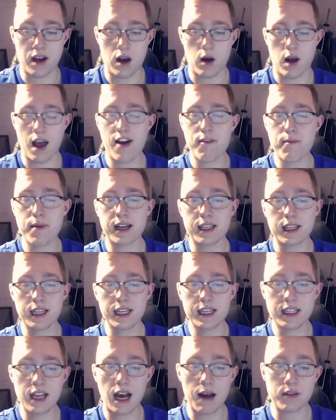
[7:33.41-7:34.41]
Now, halfback
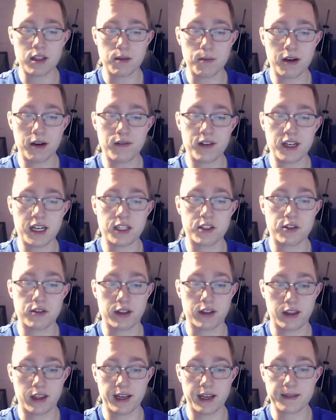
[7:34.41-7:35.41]
lead dive is a bit of an
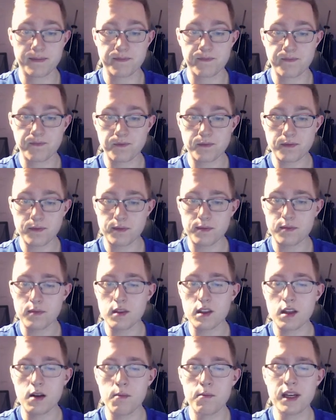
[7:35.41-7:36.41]
interesting thing
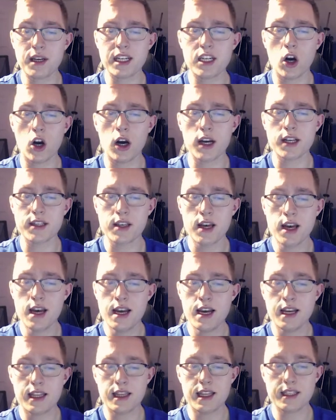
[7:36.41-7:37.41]
because
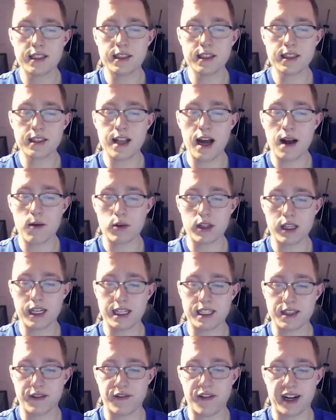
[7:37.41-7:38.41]
this is not really
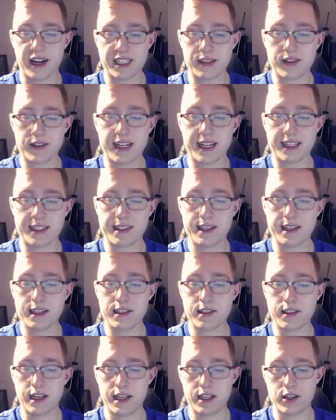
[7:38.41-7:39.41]
as effective against
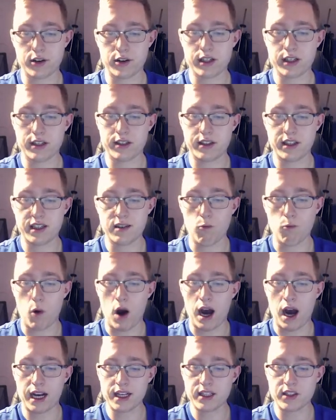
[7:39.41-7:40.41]
this, and you're going to see
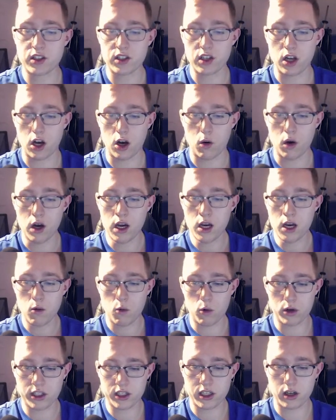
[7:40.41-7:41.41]
why. So
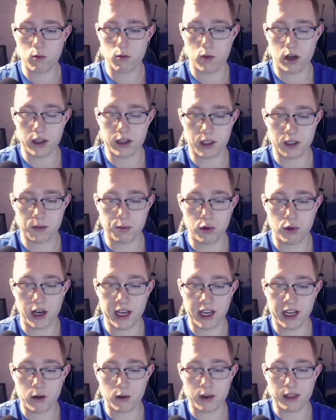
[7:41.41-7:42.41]
we're just going to run this
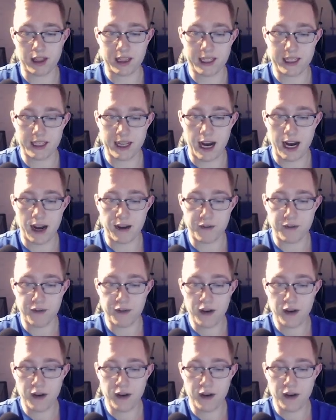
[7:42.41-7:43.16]
play here with lead dive.